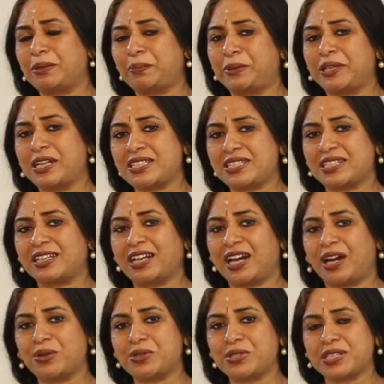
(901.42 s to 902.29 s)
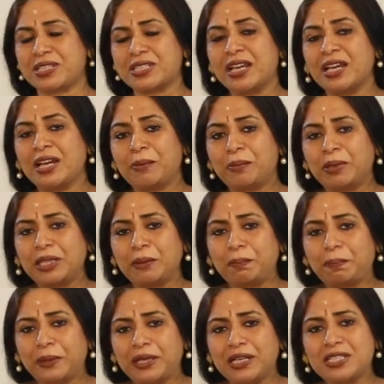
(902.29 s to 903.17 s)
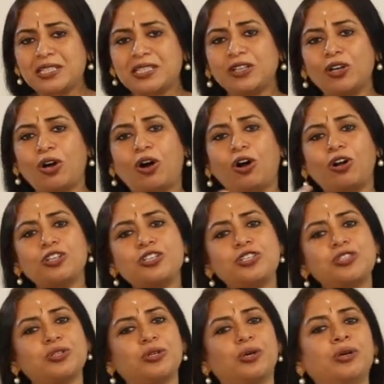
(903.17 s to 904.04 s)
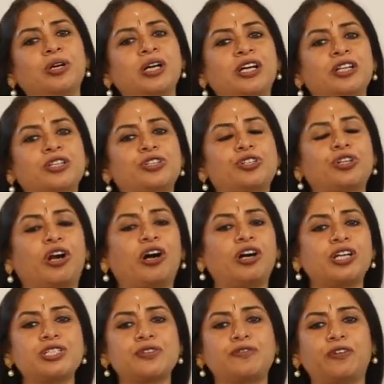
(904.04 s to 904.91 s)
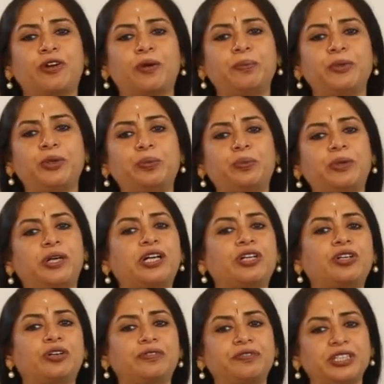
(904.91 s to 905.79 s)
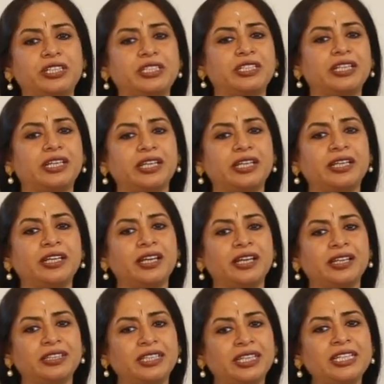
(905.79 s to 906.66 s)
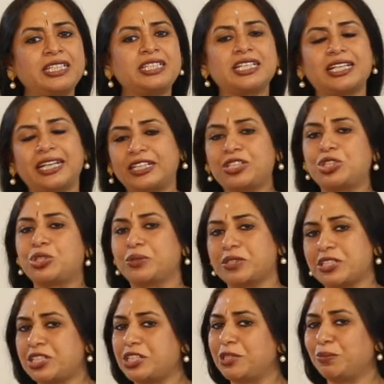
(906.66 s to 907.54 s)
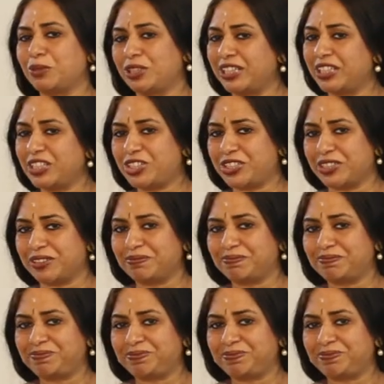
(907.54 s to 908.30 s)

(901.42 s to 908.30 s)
the person houses, but the person also draws from the work of the day, the intellectual stimulation.